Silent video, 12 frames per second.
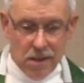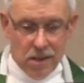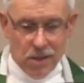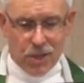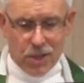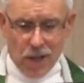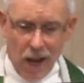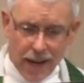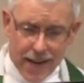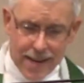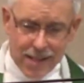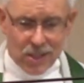
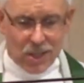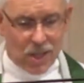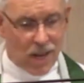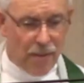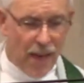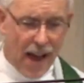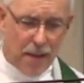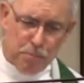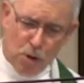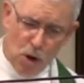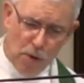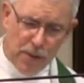sullies that
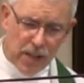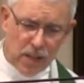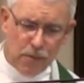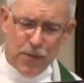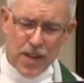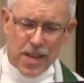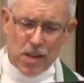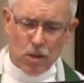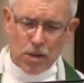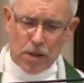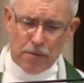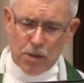perfect
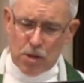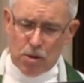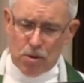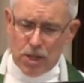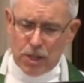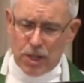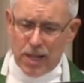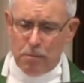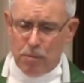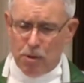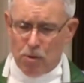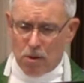field of nourishing
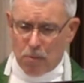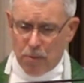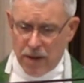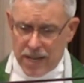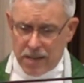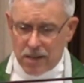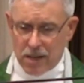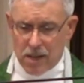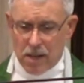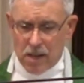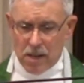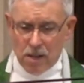pure wheat
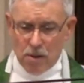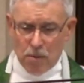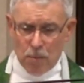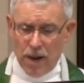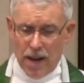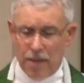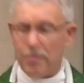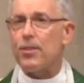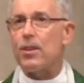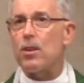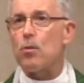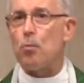with
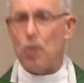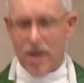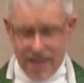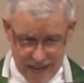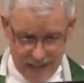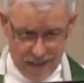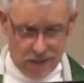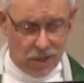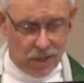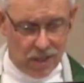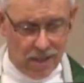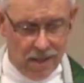
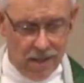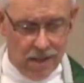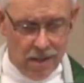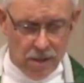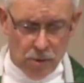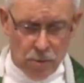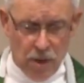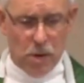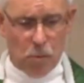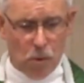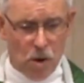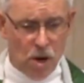weeds. The
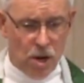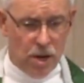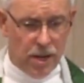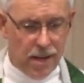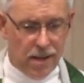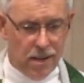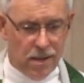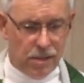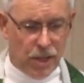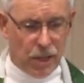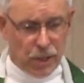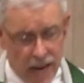Greek word
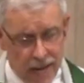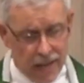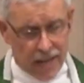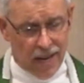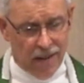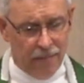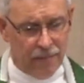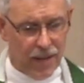zizania